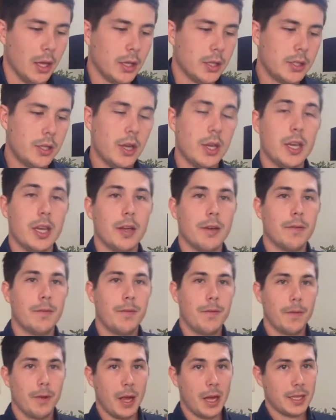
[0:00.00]
So you,
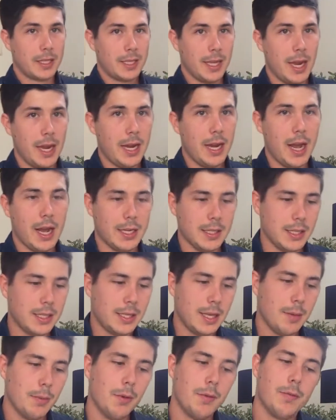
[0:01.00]
I said, as I
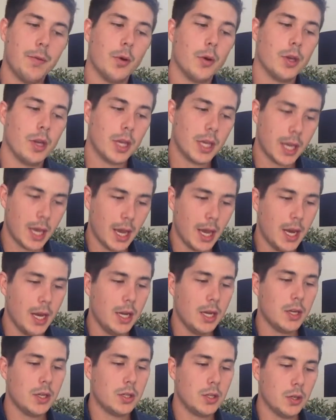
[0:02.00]
said before, you
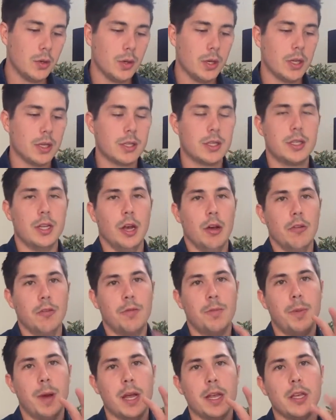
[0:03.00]
can do it
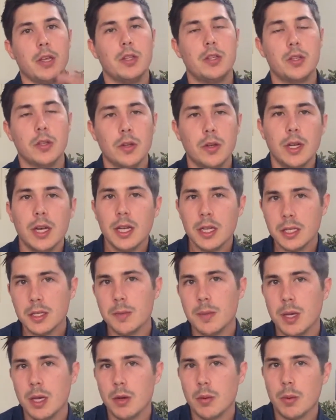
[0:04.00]
yourself, but you do need to
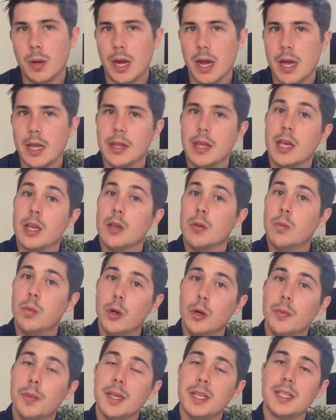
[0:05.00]
be aware that you
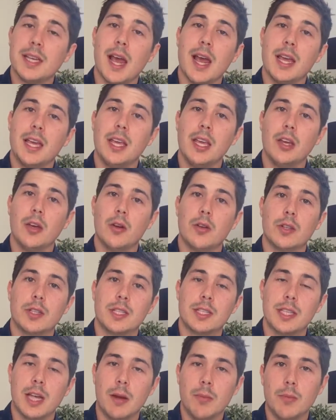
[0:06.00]
will be taking on
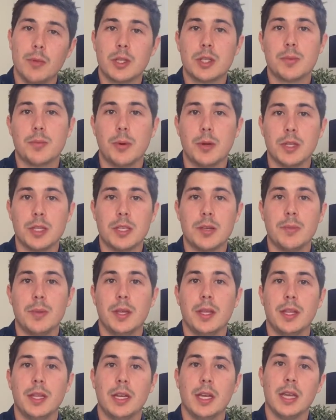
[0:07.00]
some
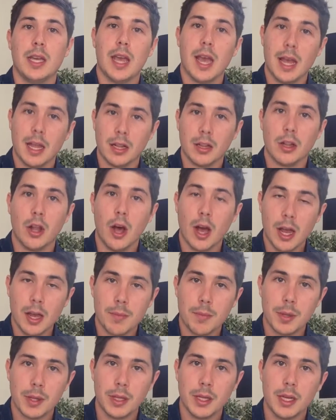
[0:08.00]
responsibility and
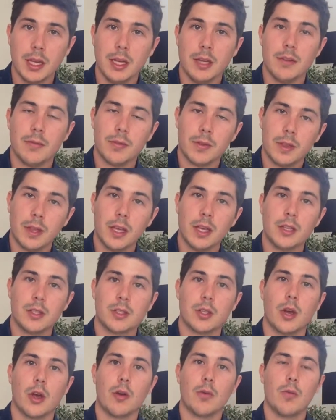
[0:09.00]
liability if
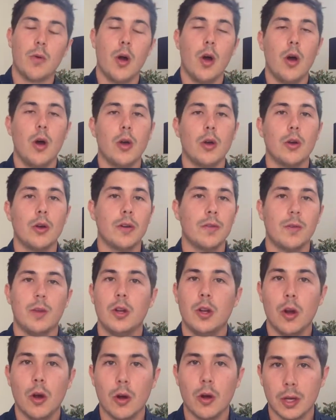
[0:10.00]
things go wrong or if
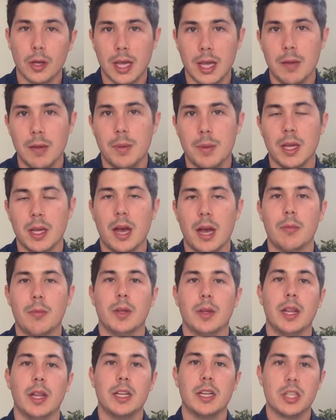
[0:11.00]
you're not keeping up
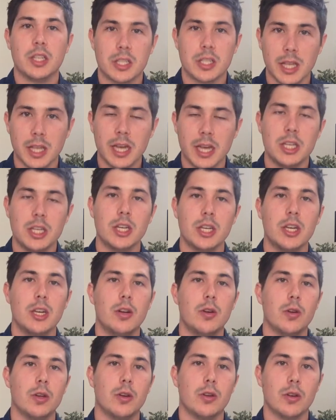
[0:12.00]
with legislation
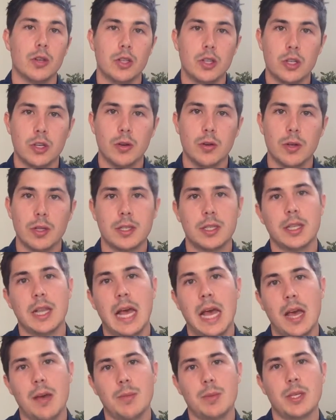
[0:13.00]
or your insurance
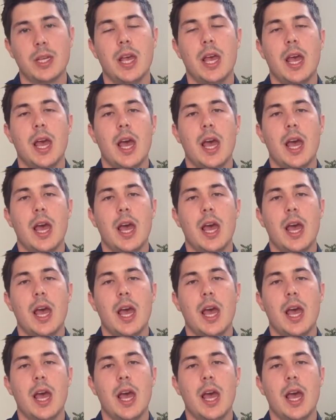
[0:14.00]
lapse.